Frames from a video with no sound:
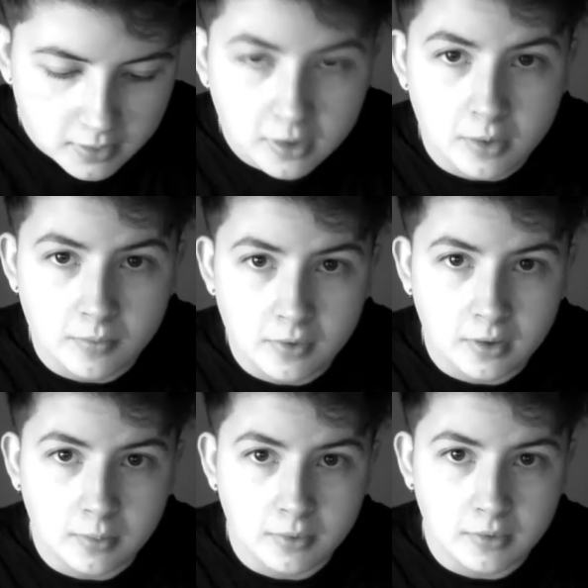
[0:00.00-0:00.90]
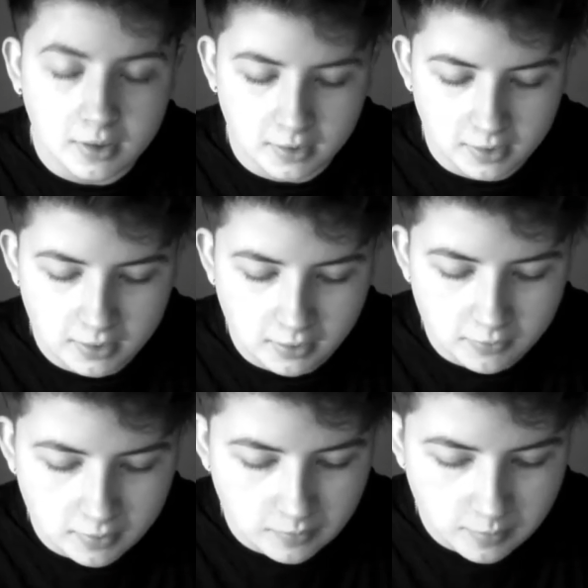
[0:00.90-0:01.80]
Hopefully I won't get any of
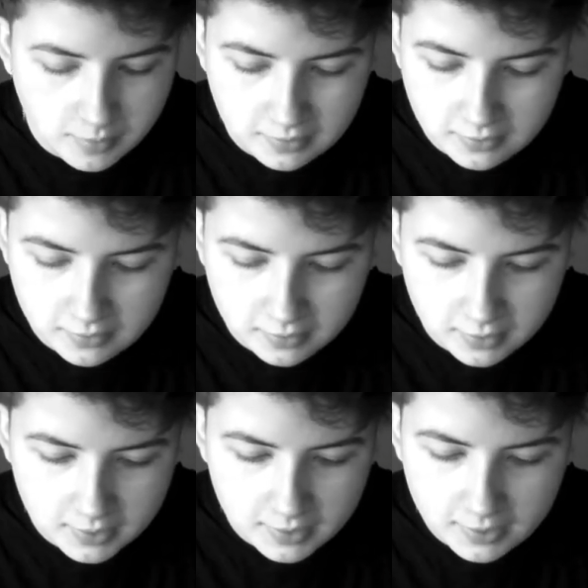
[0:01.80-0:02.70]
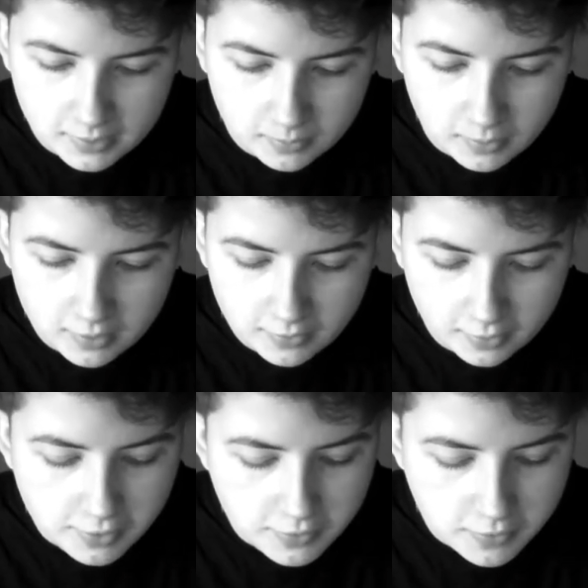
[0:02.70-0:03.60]
the information out that
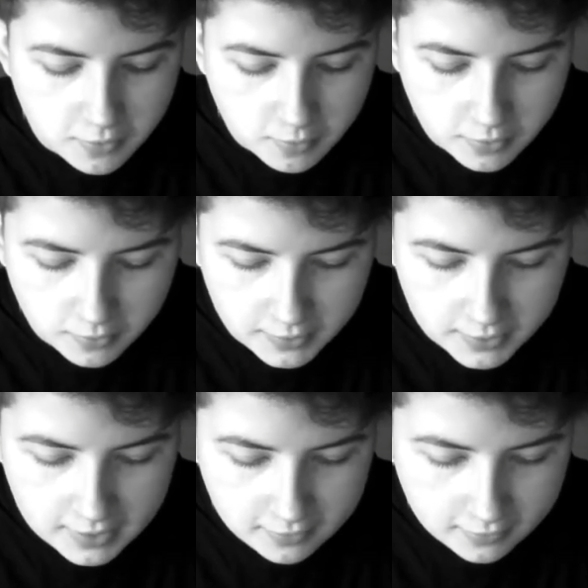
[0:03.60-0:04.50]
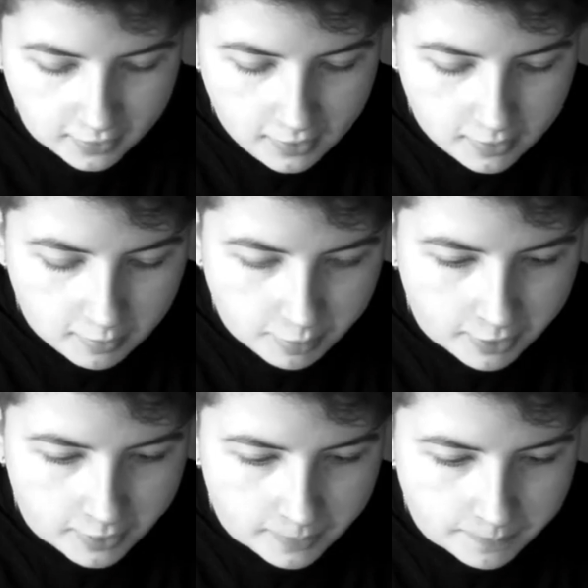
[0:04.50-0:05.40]
I do not want on the internet,
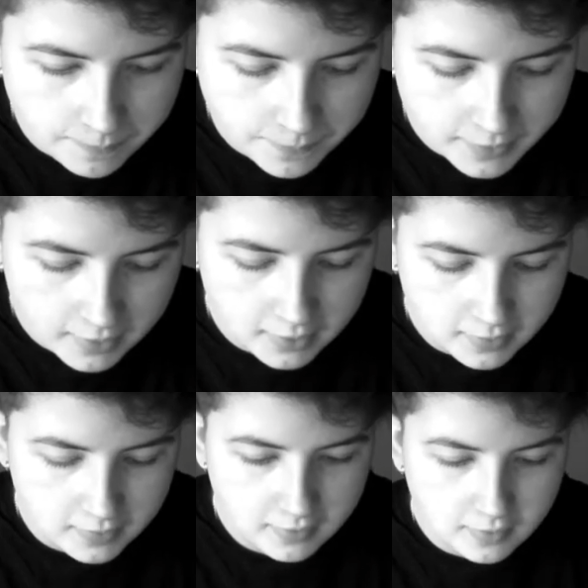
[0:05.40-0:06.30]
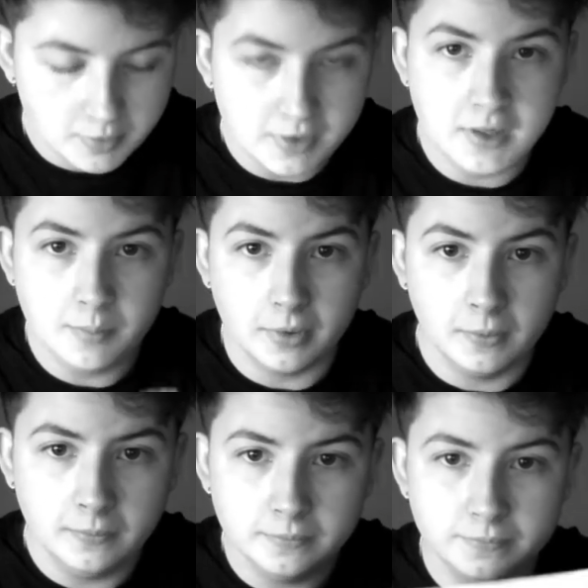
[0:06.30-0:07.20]
but this is my deed poll.